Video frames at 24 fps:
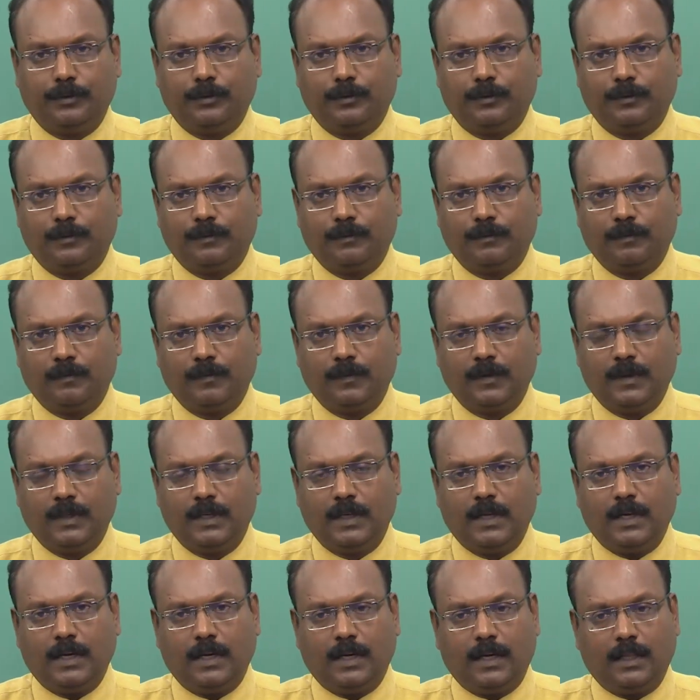you.
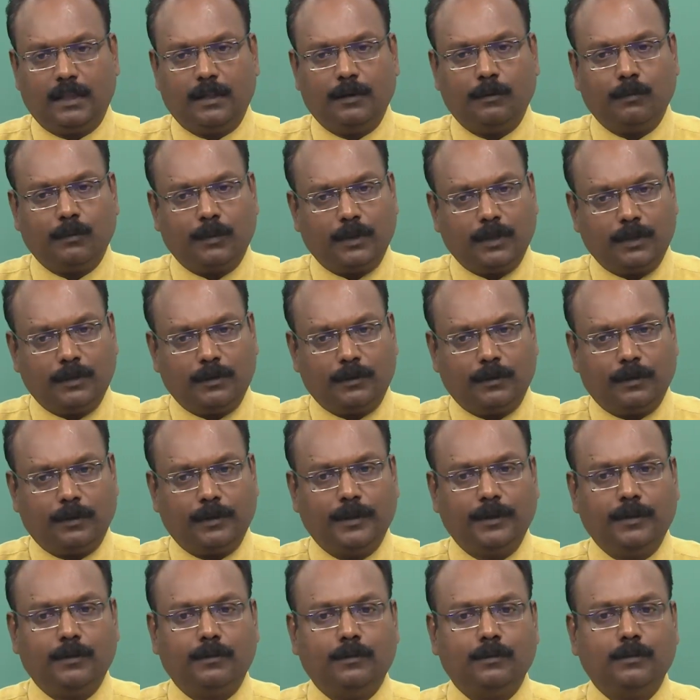And then while
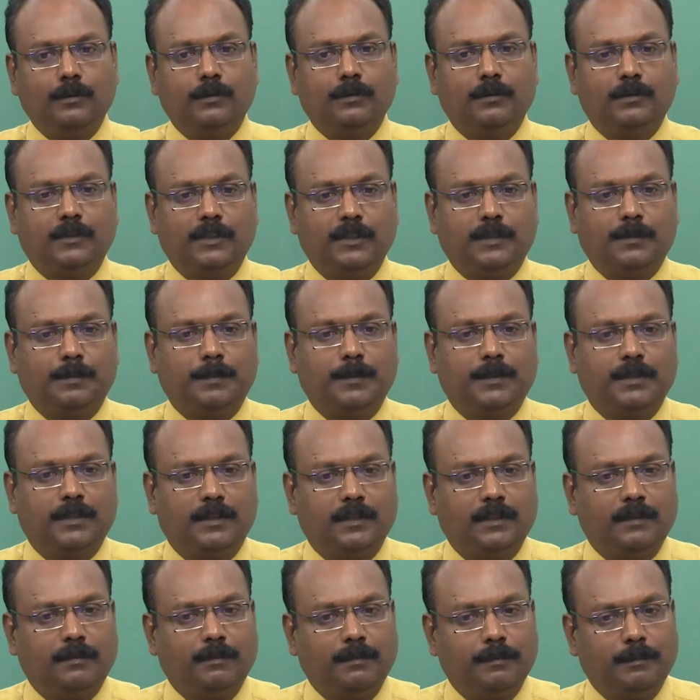talking to this
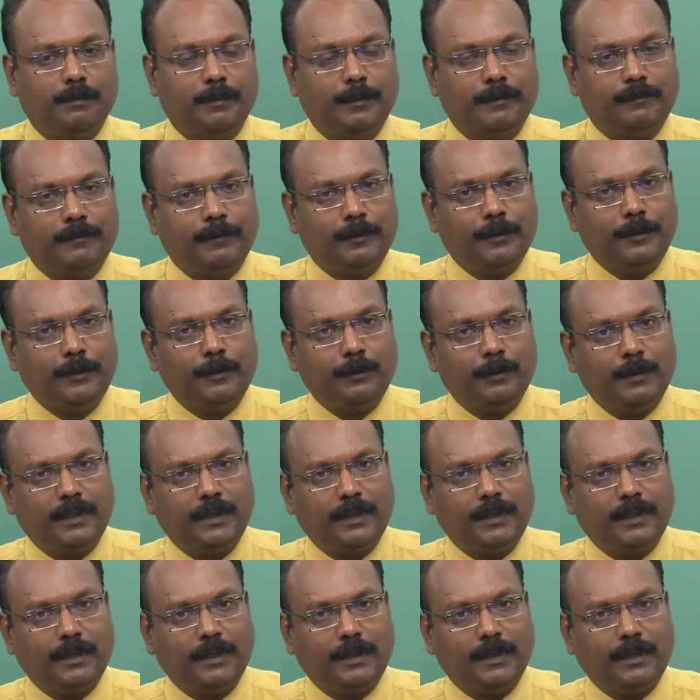person, before you